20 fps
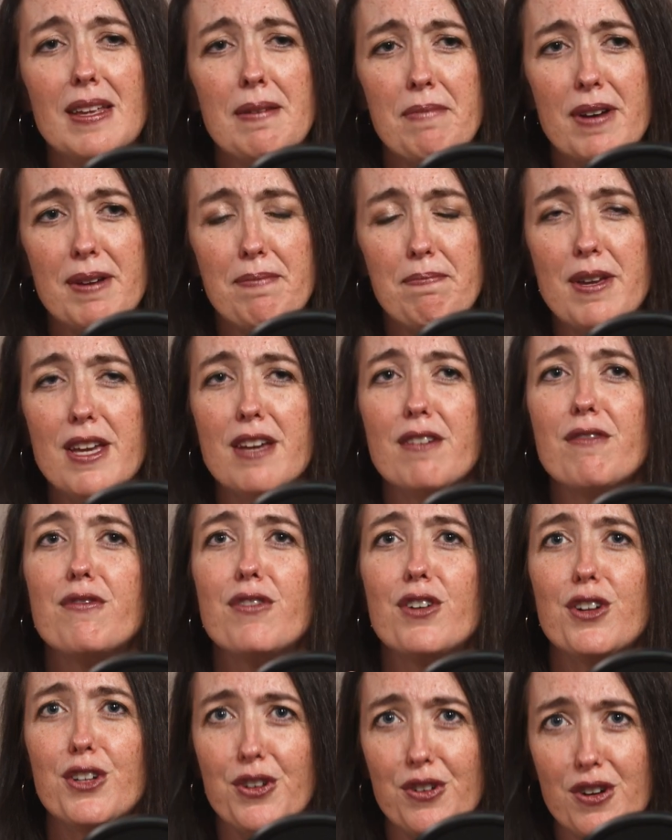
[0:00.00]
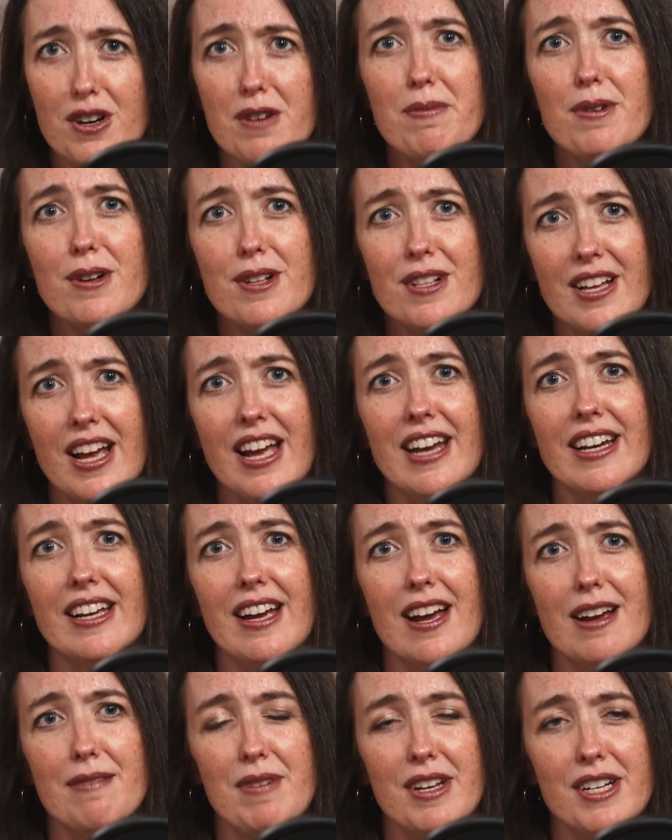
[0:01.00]
But being vulnerable and
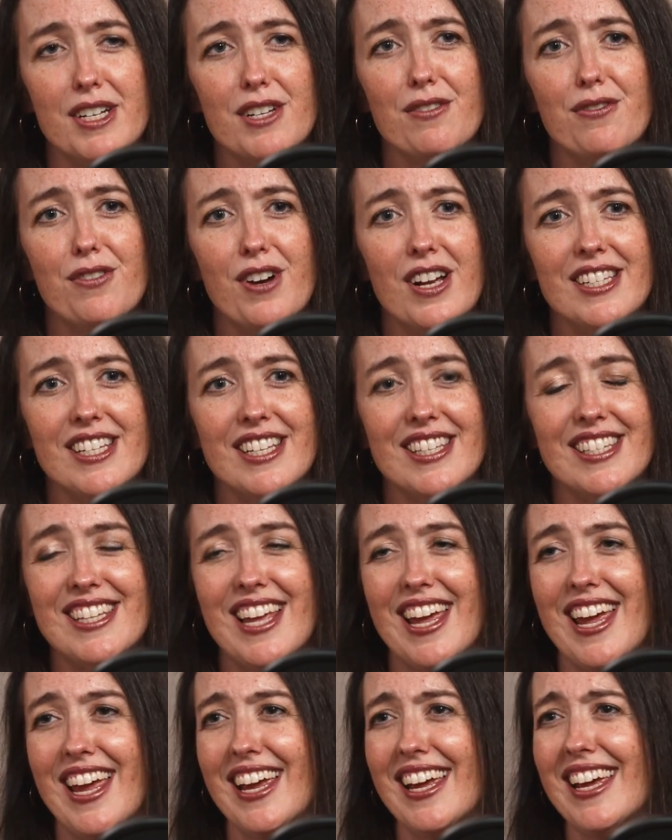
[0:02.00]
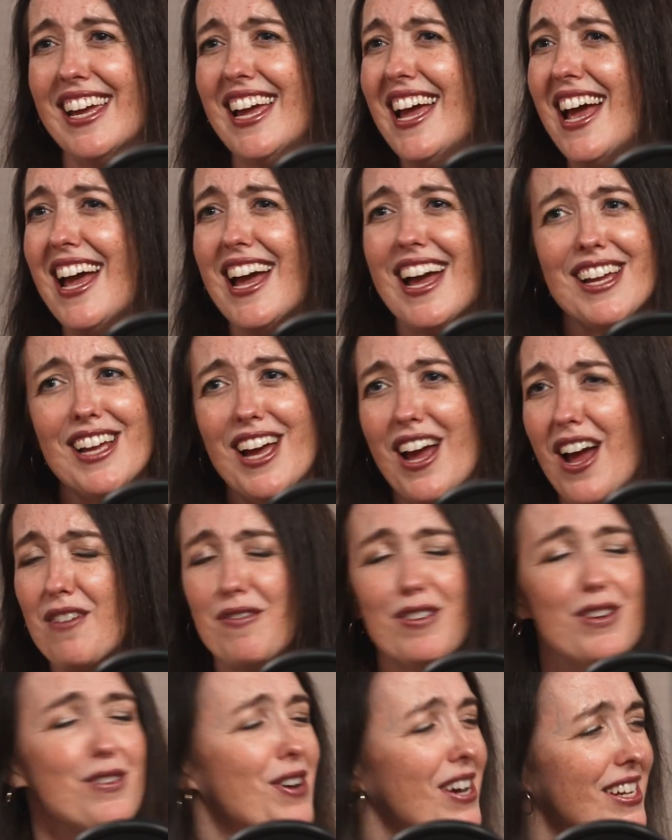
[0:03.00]
coming to friends and saying,
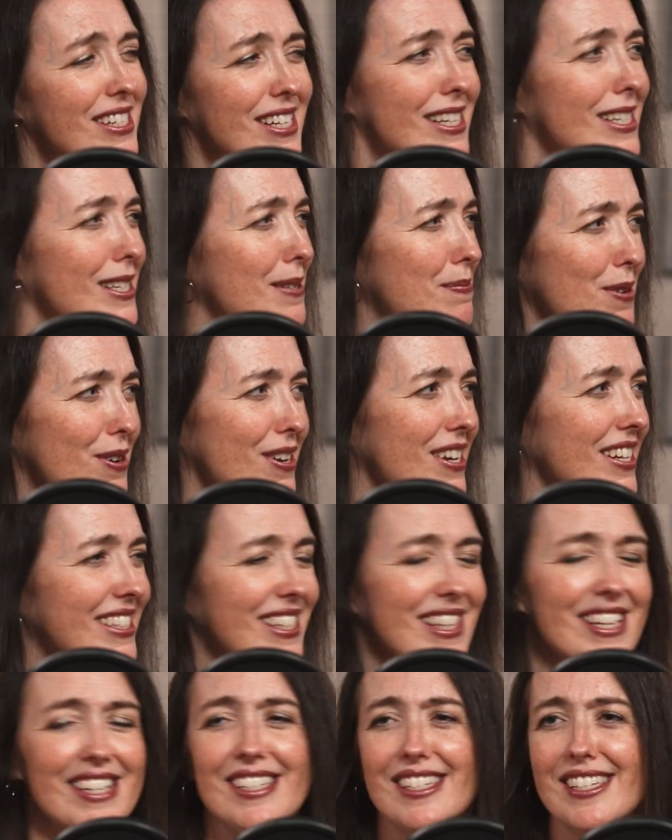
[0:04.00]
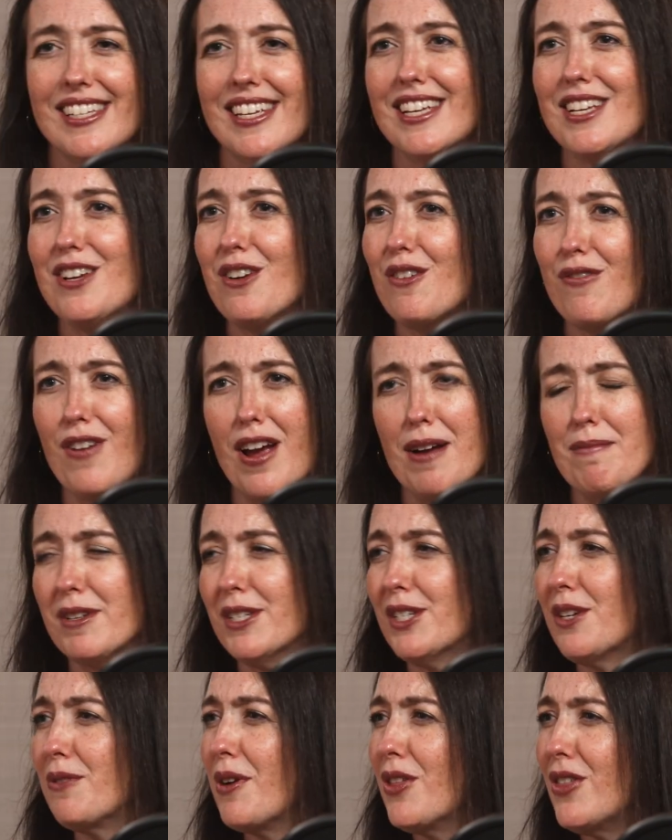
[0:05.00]
have you guys experienced this in your
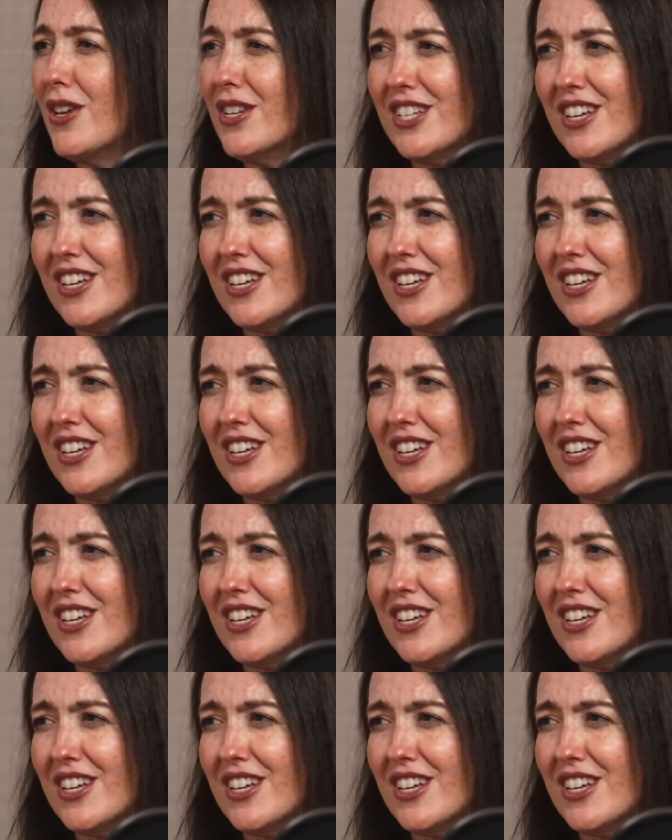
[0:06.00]
families or with a